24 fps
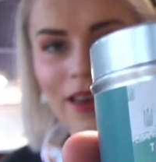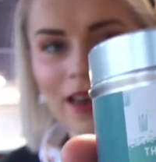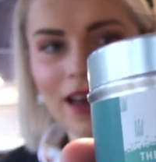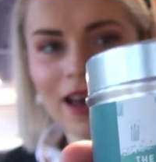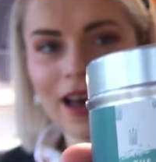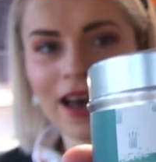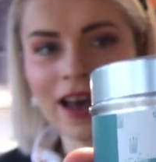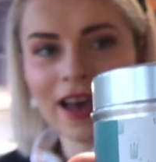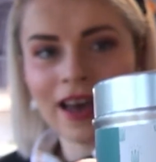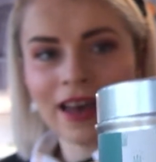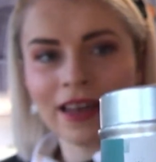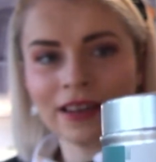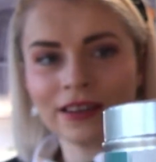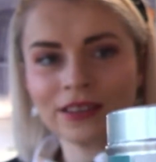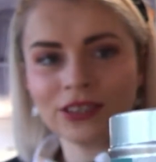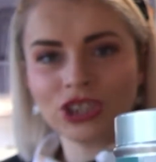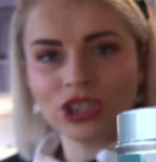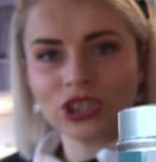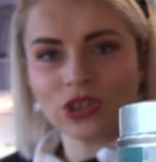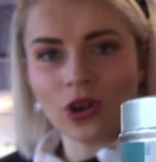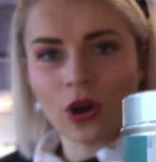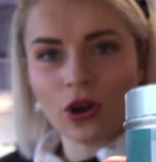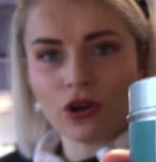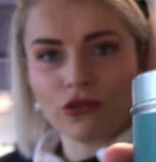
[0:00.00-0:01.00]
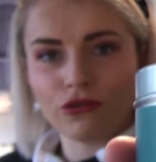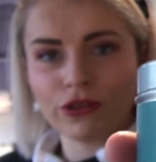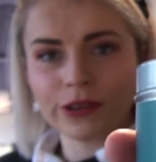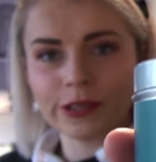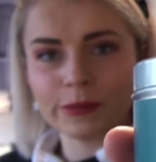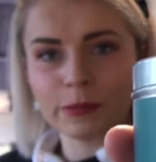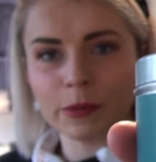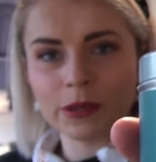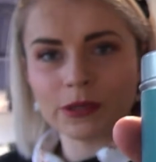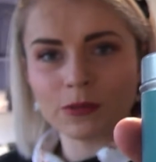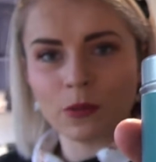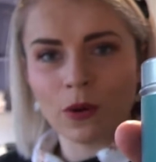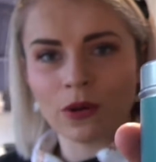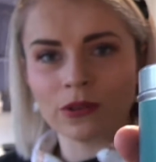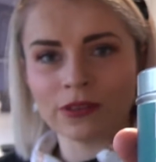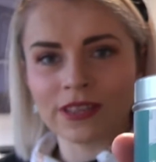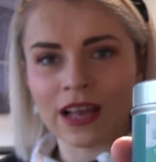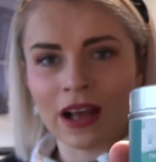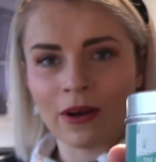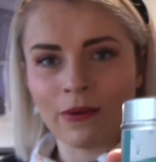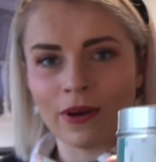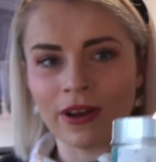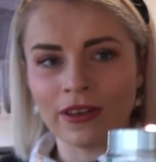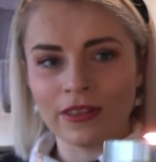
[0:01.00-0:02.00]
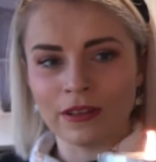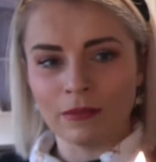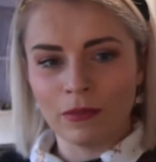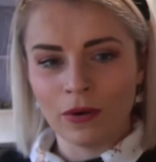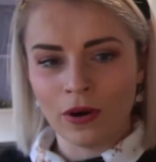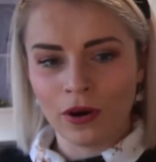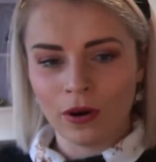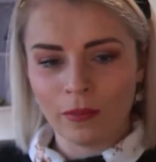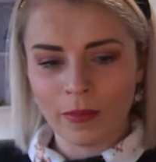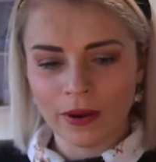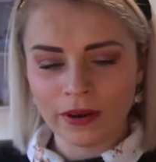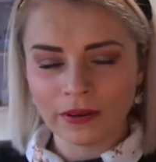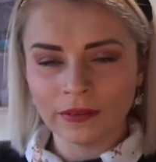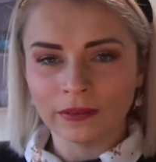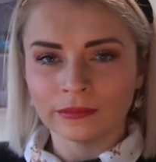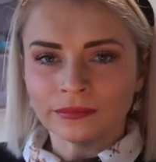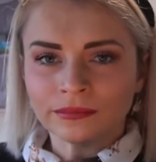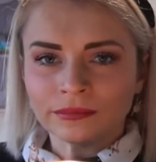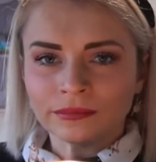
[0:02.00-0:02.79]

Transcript: And she's got a Christmas ones out at the moment.